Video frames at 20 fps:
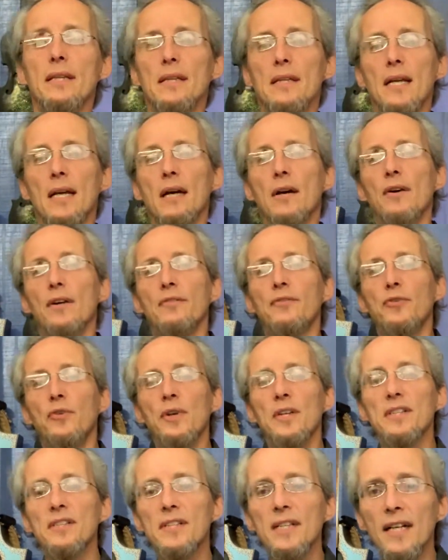Now in
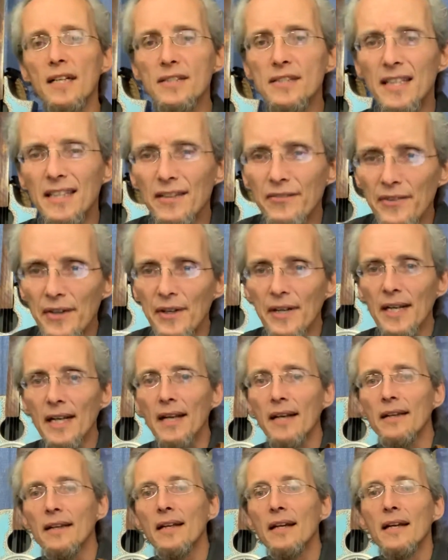46, at the very
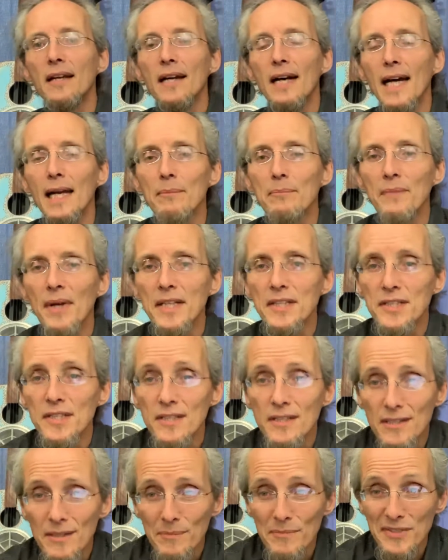end, I
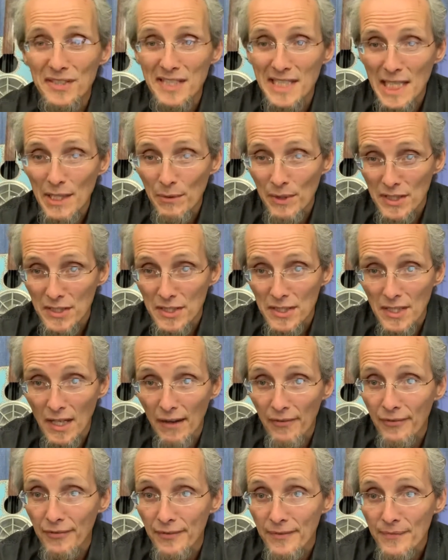mentioned some secret
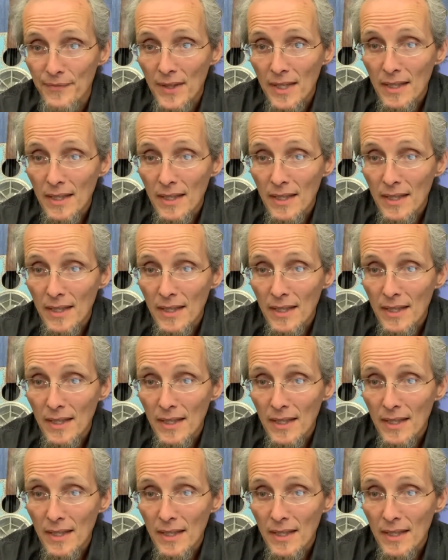stuff.